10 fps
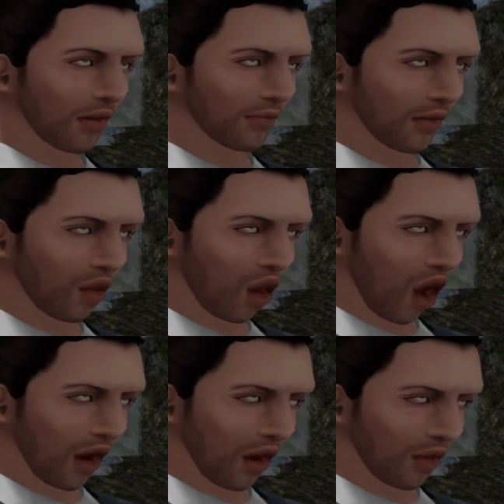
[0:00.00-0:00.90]
but for
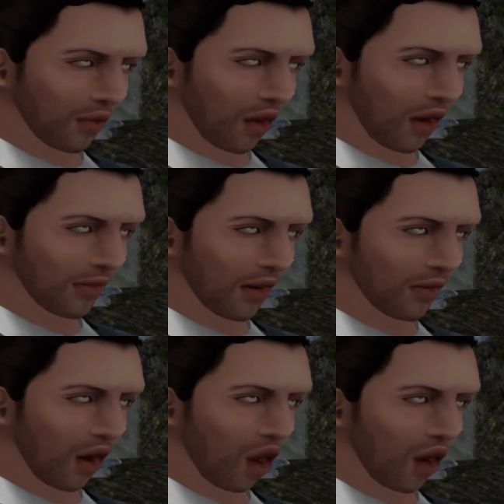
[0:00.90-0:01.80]
example, in terms of
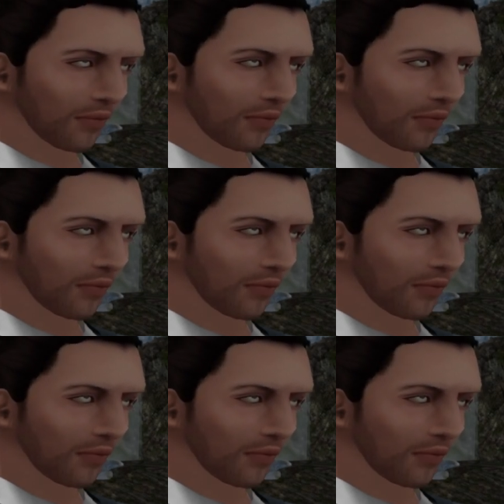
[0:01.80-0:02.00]
gender,